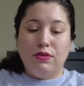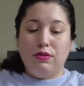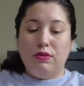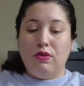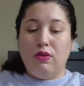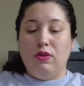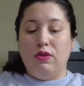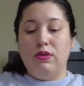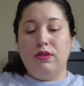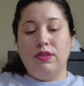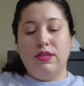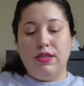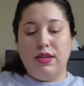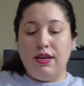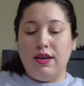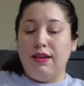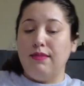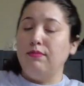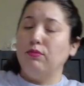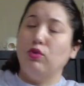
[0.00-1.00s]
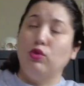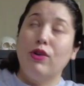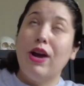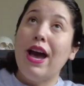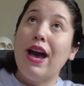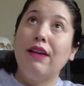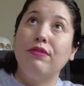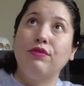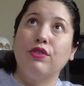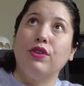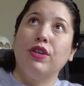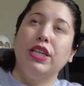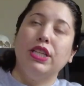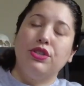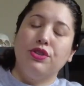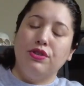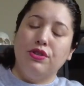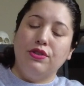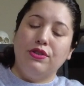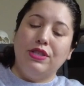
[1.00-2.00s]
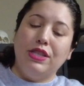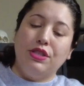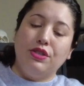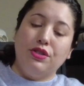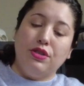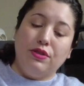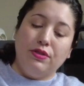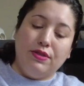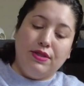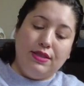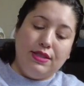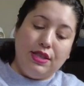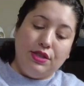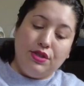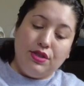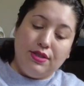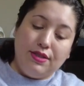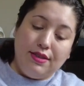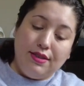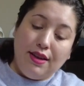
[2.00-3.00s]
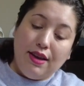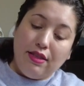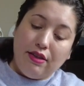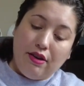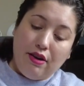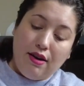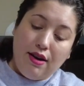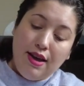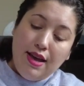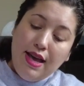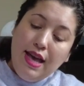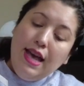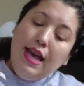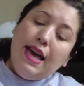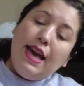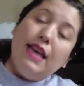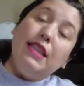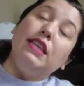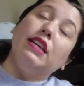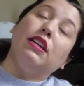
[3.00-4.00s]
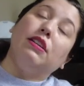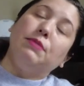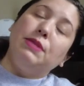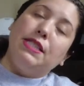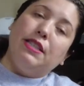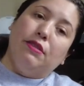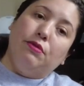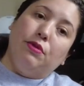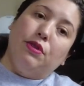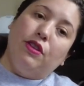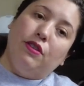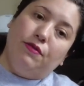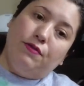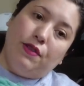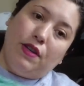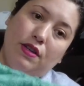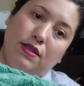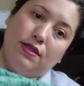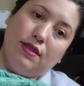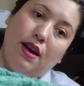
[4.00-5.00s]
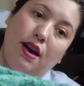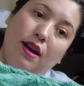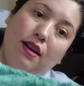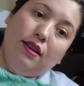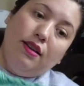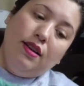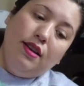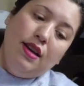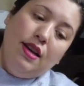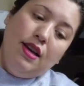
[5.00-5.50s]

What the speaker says: or graft or Kitchener stitch those stitches together, and then I'll be done with the first sock.